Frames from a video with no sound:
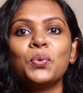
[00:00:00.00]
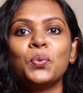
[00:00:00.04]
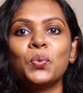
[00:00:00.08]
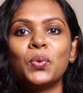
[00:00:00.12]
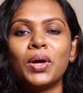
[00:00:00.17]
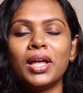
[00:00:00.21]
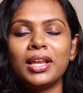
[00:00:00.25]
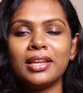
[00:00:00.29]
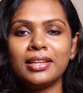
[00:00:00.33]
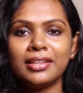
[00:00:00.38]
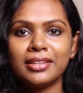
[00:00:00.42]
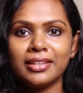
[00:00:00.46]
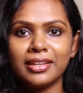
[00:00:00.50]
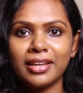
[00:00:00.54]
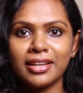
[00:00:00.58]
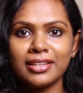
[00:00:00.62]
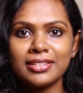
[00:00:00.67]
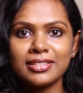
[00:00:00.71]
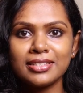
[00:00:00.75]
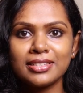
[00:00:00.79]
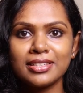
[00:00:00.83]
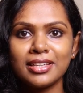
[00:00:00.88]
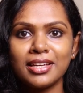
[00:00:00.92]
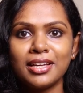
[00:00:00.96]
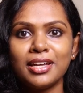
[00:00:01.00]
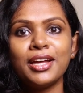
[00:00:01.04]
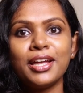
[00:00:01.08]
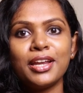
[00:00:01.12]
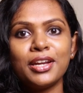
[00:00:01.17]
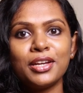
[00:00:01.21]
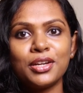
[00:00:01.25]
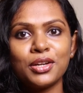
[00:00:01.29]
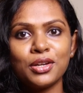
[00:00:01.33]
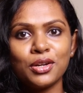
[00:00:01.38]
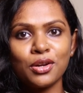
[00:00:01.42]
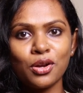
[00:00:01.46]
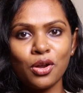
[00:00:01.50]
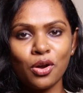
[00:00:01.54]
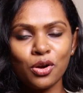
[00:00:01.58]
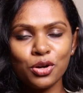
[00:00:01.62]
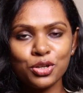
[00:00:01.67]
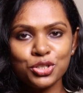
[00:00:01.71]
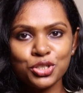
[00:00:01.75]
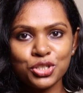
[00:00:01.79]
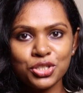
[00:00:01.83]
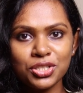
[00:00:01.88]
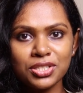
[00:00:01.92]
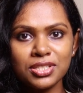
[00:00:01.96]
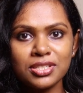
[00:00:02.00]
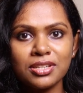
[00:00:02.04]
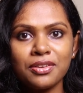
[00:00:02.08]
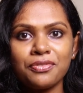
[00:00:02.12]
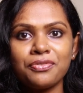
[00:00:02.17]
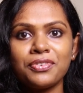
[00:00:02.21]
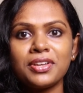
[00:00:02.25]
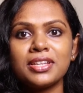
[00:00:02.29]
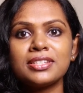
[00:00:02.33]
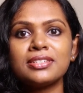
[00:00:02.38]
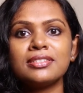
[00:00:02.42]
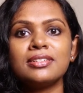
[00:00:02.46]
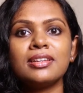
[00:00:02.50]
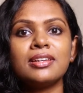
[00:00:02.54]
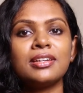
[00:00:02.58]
Well, yes, it not just affects